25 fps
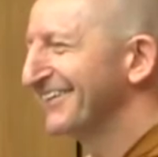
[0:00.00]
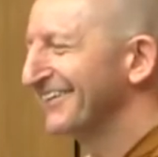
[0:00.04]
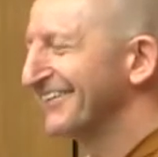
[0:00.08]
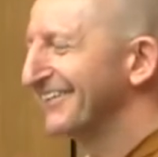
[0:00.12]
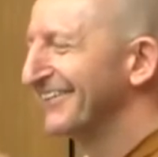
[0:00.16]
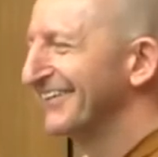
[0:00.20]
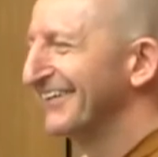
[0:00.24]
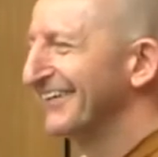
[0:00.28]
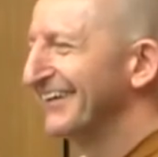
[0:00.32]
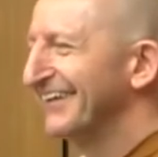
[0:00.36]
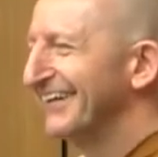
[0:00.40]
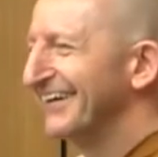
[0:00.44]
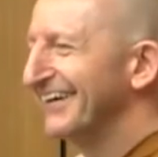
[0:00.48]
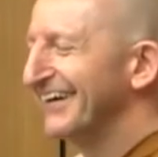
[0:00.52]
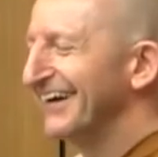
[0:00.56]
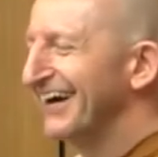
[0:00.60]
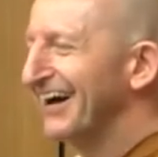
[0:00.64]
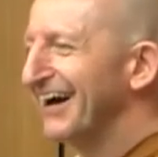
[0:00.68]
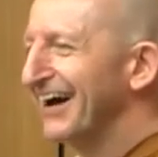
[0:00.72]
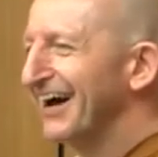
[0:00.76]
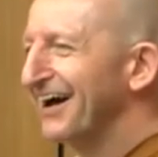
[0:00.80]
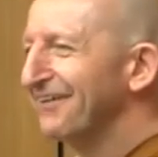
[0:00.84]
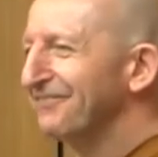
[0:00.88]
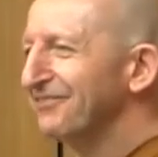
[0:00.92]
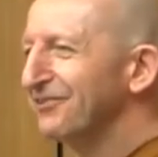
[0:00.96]
so,
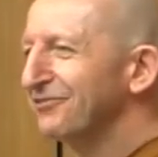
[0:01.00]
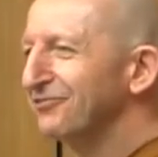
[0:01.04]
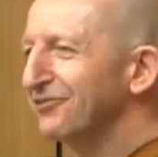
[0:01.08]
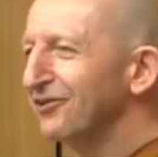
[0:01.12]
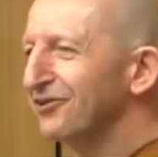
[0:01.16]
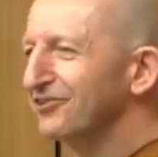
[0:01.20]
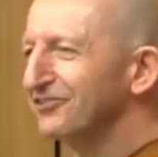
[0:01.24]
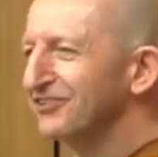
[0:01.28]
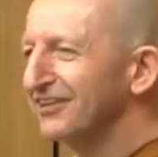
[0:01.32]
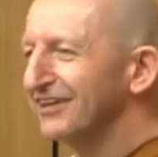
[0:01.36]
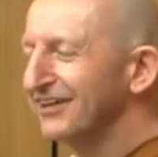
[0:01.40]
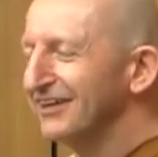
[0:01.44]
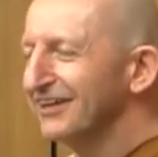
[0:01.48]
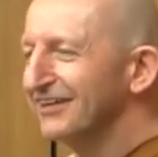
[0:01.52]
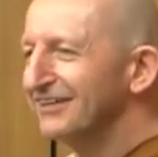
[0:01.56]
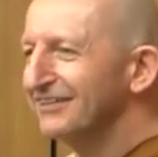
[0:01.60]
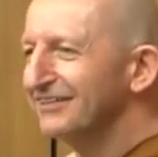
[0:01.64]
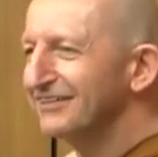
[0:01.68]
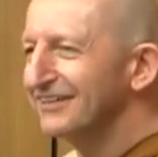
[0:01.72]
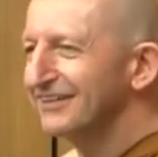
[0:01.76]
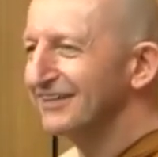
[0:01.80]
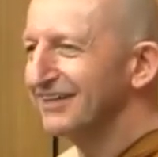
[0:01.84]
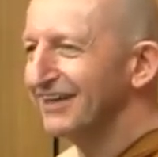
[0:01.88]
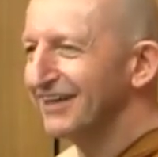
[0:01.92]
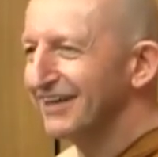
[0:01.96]
uh, avirodhana
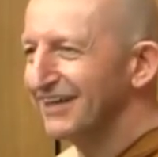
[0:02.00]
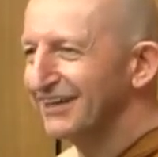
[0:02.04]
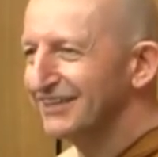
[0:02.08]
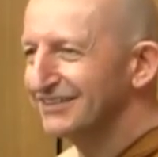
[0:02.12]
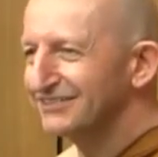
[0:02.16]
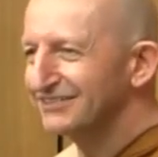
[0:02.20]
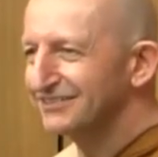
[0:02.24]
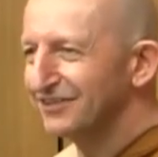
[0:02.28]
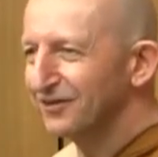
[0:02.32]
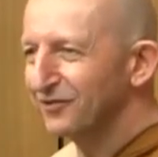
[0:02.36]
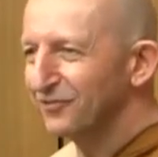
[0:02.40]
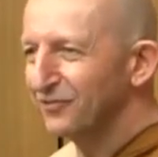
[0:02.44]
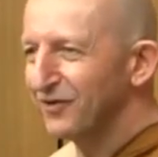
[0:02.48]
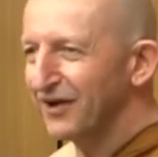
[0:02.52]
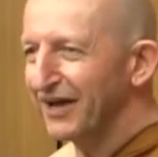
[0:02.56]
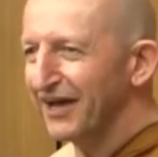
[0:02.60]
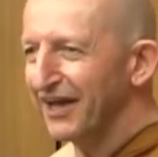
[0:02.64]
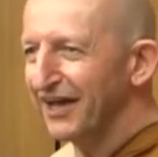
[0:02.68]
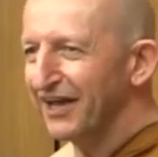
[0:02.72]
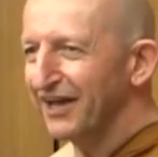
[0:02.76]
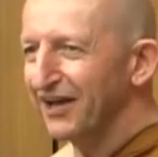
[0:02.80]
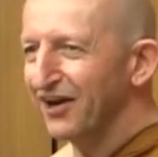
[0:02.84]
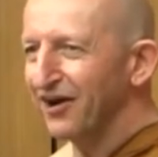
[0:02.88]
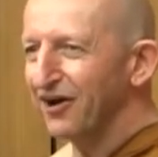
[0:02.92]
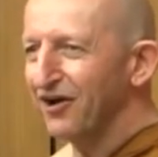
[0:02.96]
is a
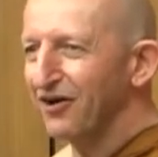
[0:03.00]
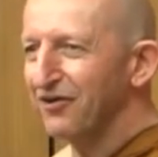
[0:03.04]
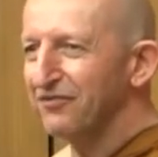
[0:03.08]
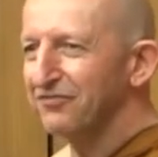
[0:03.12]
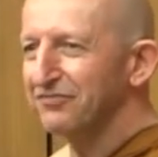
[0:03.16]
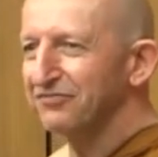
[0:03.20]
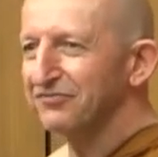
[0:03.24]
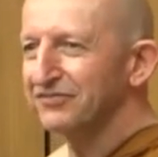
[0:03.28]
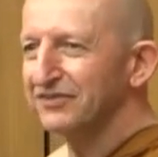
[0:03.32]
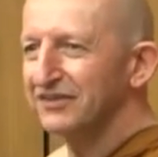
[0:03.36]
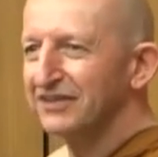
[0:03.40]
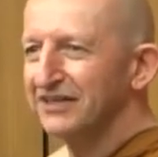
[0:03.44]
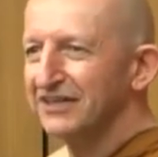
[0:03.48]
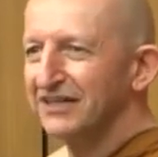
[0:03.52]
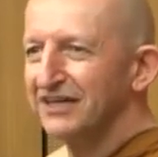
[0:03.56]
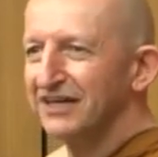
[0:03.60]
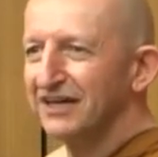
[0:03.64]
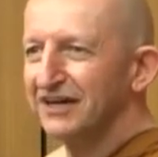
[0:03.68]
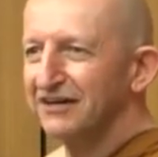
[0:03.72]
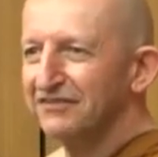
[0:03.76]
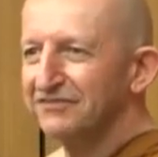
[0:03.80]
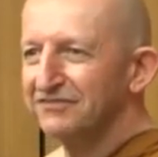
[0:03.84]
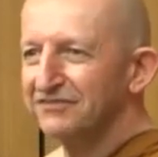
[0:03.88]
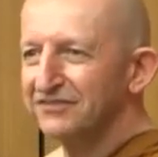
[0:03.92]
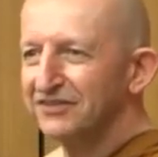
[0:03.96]
way of,
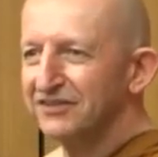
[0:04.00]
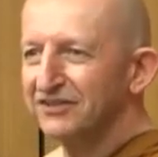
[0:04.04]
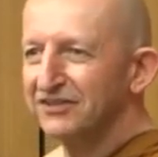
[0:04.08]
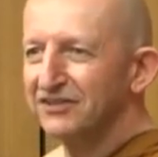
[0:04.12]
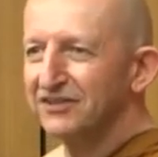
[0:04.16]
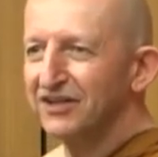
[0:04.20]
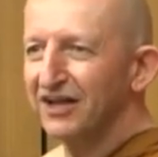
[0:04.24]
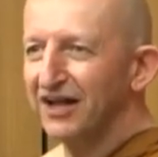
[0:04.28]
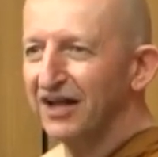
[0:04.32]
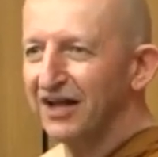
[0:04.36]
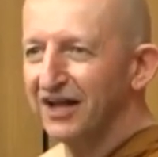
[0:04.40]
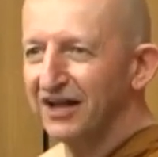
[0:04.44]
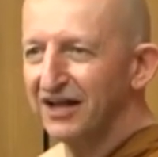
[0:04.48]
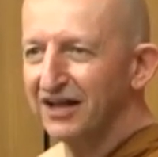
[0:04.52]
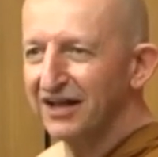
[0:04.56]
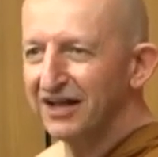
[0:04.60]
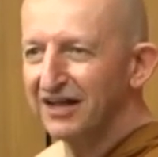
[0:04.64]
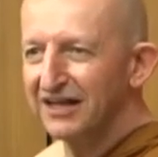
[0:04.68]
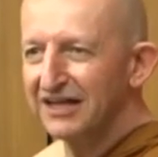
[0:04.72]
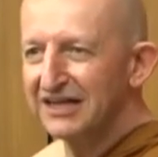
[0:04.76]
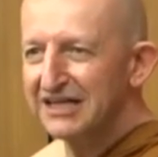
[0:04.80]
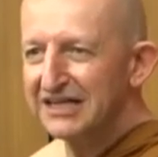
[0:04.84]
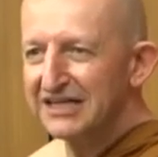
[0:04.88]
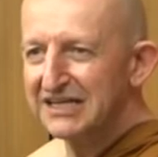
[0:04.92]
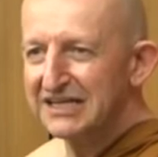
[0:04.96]
of
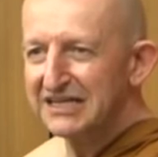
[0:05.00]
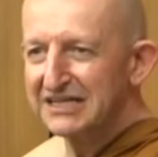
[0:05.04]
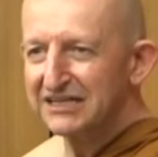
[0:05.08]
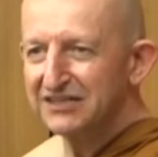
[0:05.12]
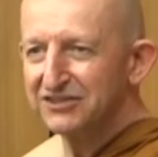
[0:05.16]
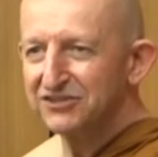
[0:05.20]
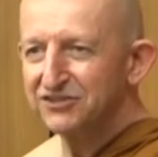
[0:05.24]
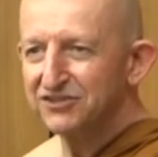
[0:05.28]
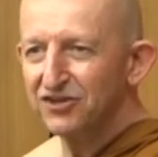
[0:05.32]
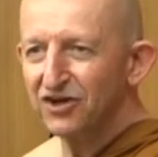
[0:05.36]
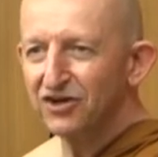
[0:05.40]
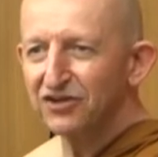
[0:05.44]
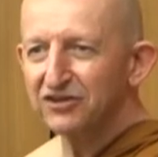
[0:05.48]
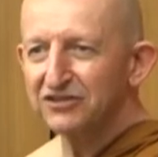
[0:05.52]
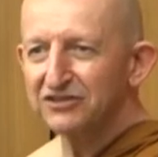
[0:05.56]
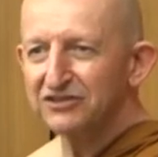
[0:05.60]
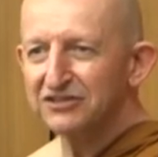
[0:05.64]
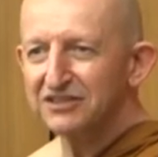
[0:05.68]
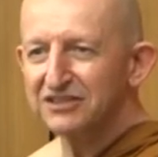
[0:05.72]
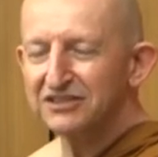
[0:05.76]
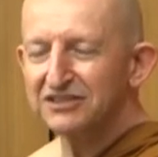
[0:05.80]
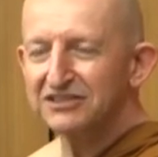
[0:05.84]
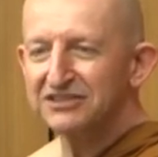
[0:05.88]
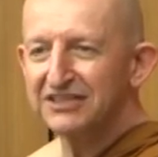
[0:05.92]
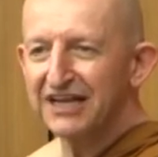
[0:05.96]
uh,
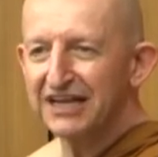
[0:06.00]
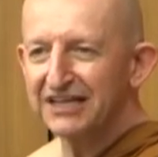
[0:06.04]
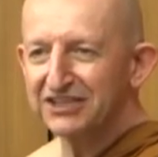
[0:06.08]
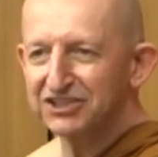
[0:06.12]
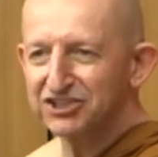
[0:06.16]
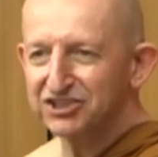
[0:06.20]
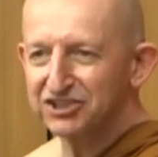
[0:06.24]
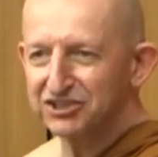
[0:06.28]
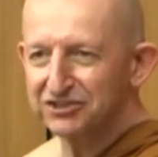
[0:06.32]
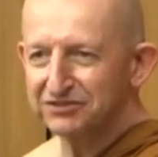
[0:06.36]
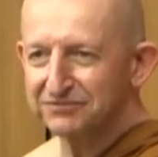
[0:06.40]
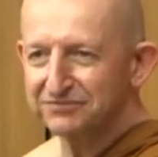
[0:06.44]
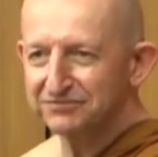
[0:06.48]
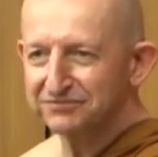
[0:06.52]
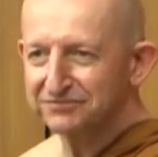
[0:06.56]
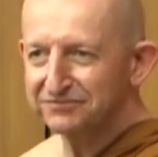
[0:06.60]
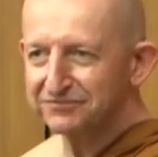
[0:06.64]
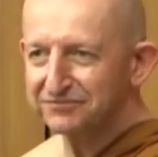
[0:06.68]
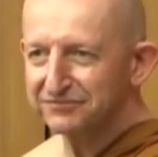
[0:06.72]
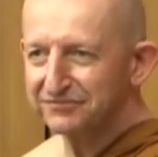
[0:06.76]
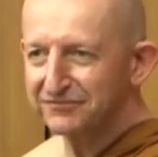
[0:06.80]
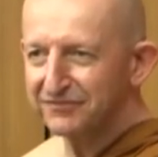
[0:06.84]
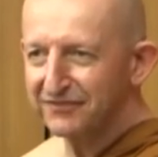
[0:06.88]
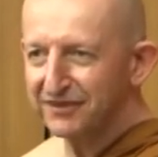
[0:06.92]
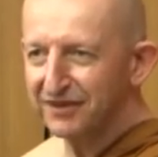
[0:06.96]
non contention,
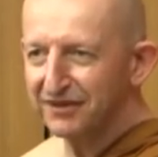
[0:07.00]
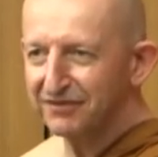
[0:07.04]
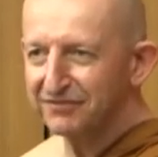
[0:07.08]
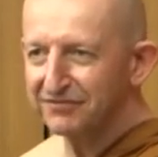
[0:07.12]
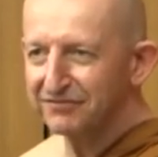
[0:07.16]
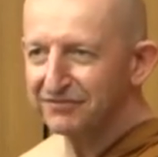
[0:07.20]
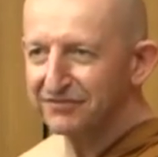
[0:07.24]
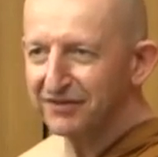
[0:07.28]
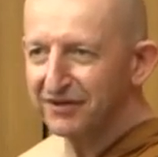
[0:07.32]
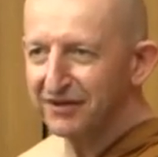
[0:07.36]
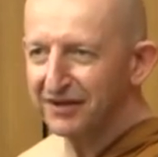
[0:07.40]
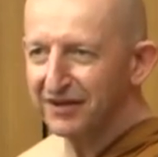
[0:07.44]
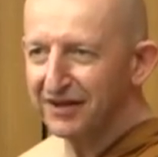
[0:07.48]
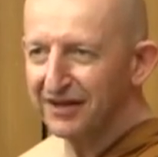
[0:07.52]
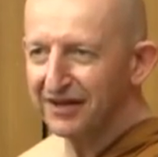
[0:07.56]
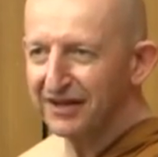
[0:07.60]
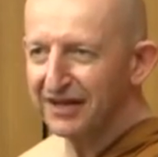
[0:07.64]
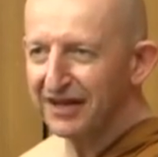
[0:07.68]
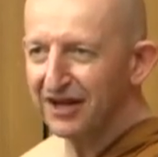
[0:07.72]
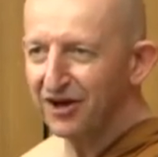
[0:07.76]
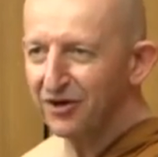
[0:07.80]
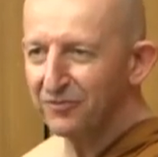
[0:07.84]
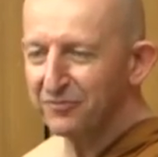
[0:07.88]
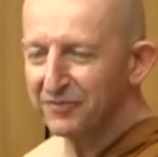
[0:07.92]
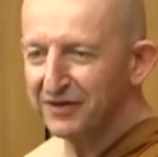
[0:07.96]
of
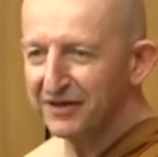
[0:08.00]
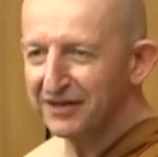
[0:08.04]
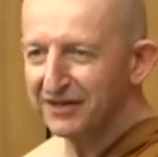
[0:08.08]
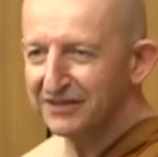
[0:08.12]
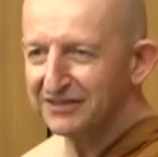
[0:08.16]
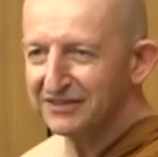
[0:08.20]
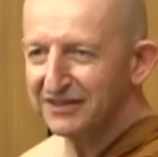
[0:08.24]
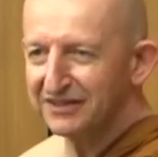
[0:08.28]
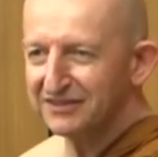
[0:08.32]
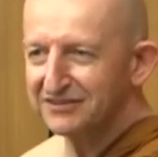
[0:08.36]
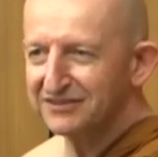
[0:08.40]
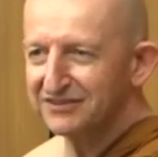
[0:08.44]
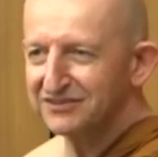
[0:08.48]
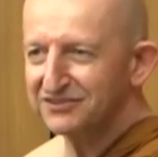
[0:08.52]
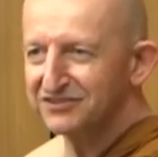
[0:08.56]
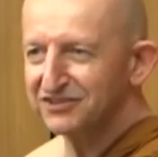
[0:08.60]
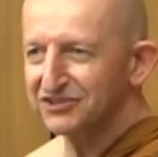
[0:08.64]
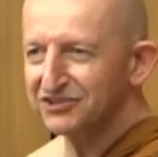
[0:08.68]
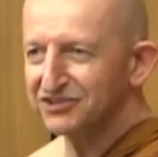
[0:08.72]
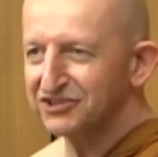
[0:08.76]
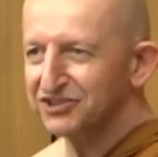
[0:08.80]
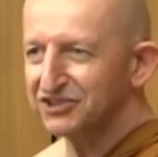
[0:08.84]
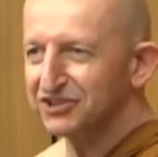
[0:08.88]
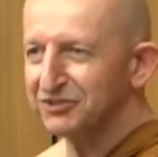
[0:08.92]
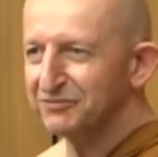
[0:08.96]
uh, helping a, a,
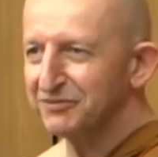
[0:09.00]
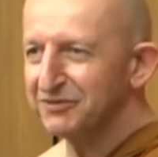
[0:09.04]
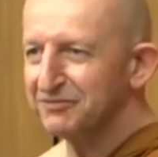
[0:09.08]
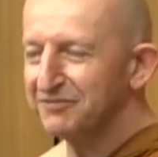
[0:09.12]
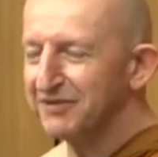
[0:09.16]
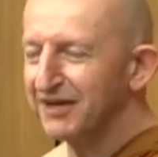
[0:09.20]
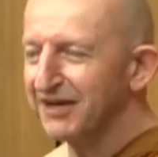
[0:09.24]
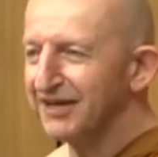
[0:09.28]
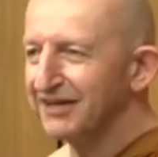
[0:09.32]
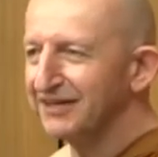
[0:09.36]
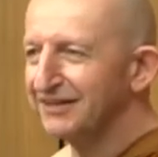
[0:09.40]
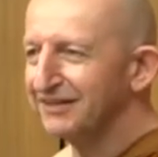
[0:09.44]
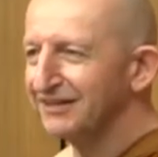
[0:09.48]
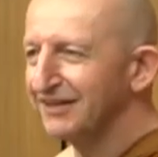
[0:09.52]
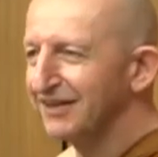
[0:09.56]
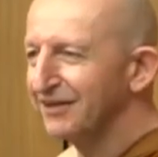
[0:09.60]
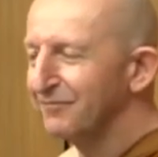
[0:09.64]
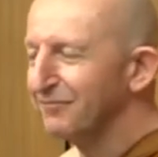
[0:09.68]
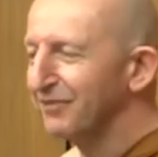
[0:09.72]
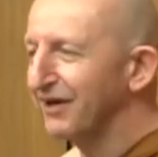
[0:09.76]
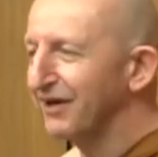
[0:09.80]
decision to be made